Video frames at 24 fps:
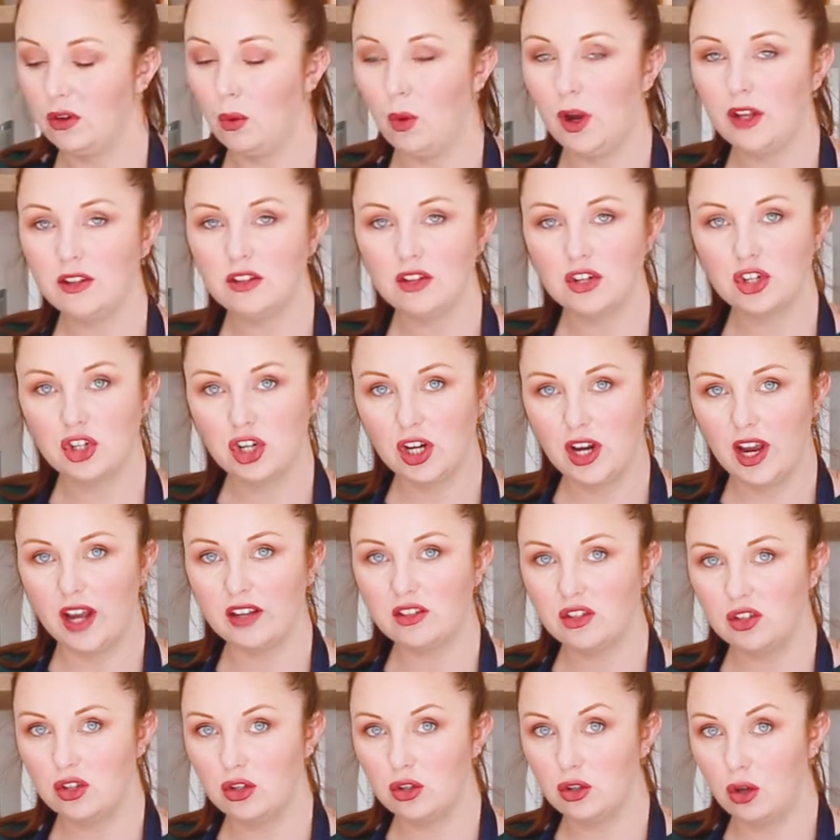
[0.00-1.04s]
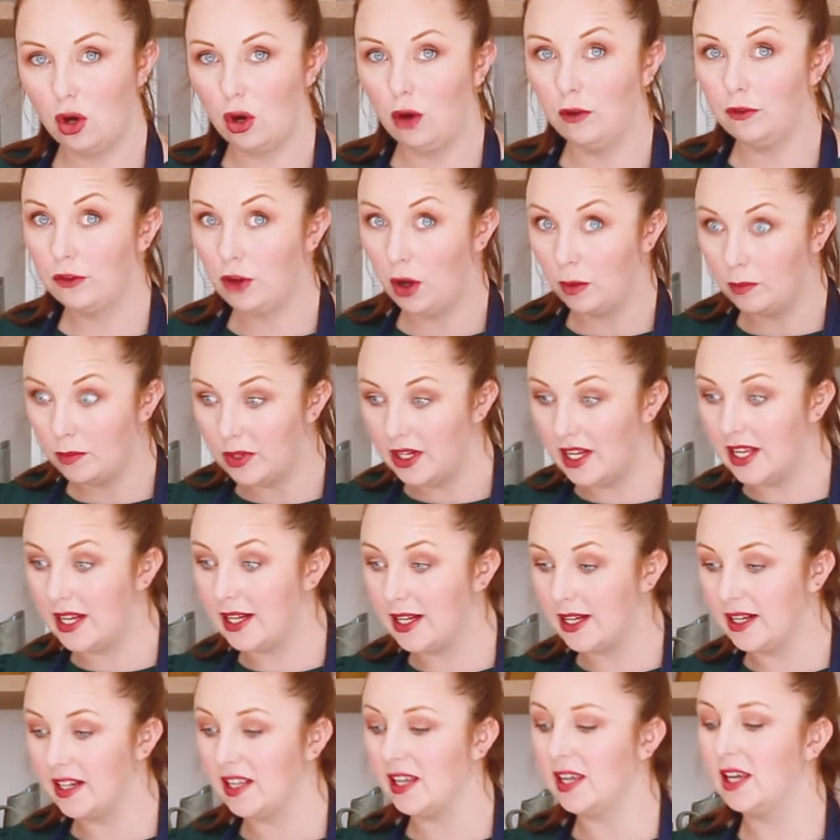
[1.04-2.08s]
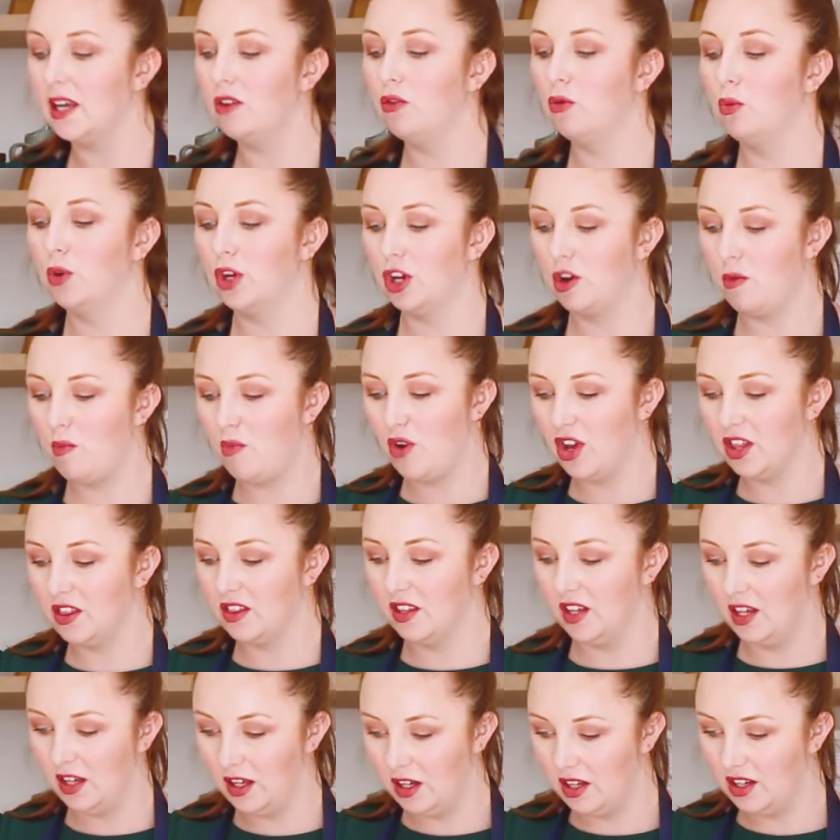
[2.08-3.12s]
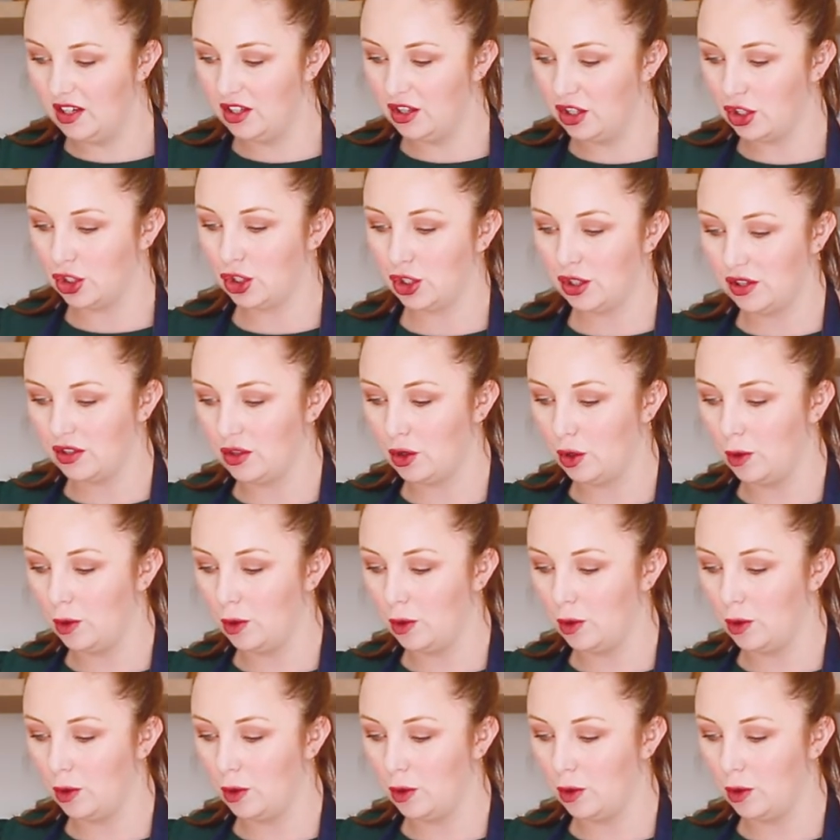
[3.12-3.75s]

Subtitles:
So once the sugar has dissolved completely, we're going to bring the sugar